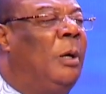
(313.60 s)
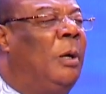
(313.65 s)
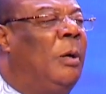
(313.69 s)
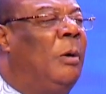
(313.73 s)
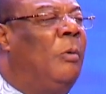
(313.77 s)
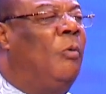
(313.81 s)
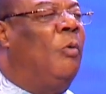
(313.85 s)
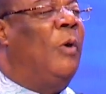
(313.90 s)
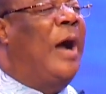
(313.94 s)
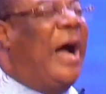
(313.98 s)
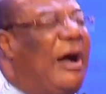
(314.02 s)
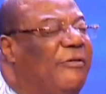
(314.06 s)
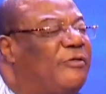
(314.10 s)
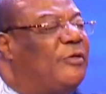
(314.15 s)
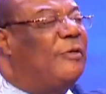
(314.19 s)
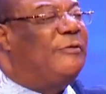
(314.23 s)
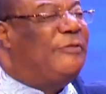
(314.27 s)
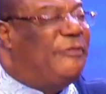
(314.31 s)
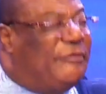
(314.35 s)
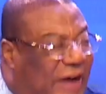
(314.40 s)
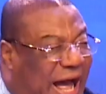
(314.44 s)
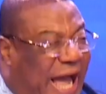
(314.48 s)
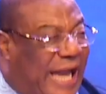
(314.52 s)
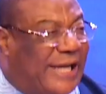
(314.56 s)
will have to
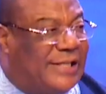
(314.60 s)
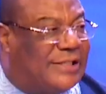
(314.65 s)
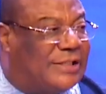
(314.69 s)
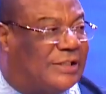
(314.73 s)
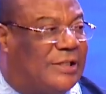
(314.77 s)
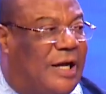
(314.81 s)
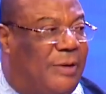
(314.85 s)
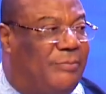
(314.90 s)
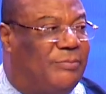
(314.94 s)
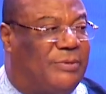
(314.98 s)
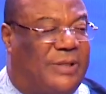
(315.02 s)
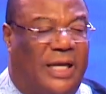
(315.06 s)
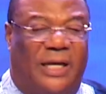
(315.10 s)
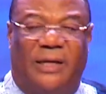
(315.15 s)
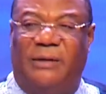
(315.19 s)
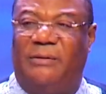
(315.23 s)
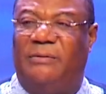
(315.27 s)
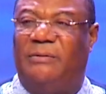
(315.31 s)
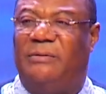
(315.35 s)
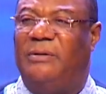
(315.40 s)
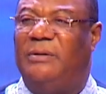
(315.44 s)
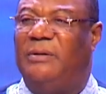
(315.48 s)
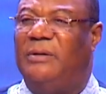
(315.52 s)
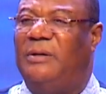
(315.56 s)
fight something
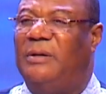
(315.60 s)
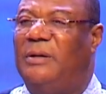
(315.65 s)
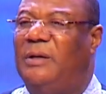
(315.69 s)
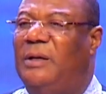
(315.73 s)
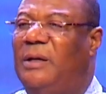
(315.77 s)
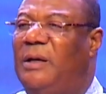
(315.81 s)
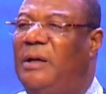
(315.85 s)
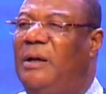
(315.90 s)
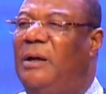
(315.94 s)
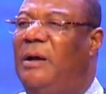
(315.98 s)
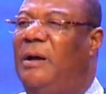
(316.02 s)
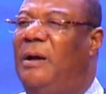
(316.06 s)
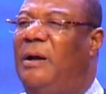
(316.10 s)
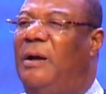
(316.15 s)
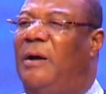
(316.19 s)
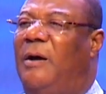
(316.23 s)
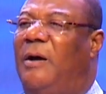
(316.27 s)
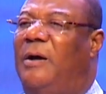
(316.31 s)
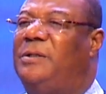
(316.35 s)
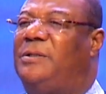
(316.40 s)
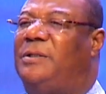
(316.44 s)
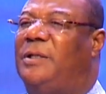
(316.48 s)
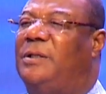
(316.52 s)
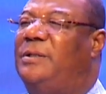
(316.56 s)

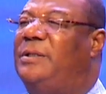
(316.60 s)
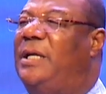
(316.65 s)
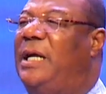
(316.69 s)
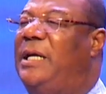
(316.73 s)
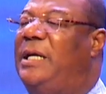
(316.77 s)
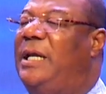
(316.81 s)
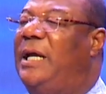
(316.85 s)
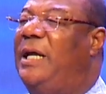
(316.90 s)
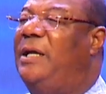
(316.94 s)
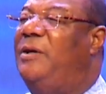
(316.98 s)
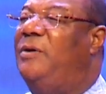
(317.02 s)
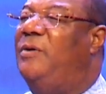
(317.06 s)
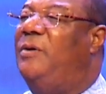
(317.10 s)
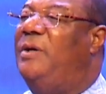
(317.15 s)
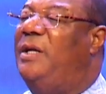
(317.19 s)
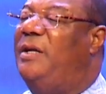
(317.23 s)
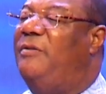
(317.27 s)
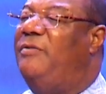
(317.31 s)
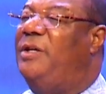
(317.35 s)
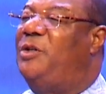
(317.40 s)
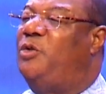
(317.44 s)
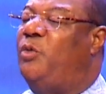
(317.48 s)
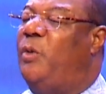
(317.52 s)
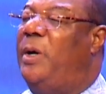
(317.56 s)
until the day you
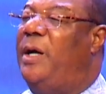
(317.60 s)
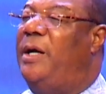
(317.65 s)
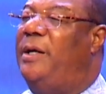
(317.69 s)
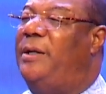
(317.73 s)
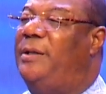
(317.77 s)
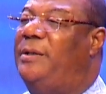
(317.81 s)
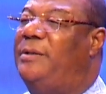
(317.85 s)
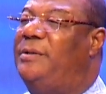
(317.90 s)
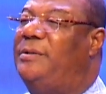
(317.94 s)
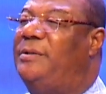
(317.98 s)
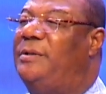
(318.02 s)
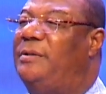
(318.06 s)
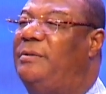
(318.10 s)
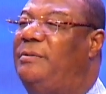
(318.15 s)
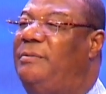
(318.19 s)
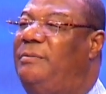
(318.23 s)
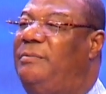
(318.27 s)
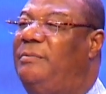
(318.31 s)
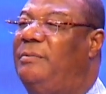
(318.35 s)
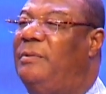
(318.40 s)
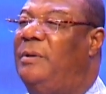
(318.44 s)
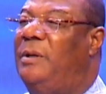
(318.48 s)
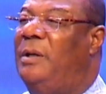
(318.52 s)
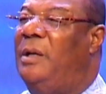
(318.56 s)
leave this world.
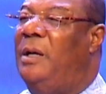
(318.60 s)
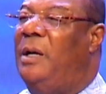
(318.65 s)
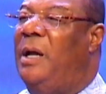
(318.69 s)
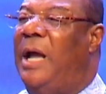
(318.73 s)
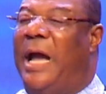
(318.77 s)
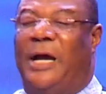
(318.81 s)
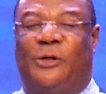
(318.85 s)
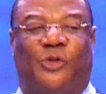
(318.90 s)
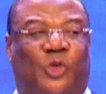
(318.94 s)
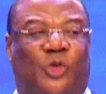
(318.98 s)
And to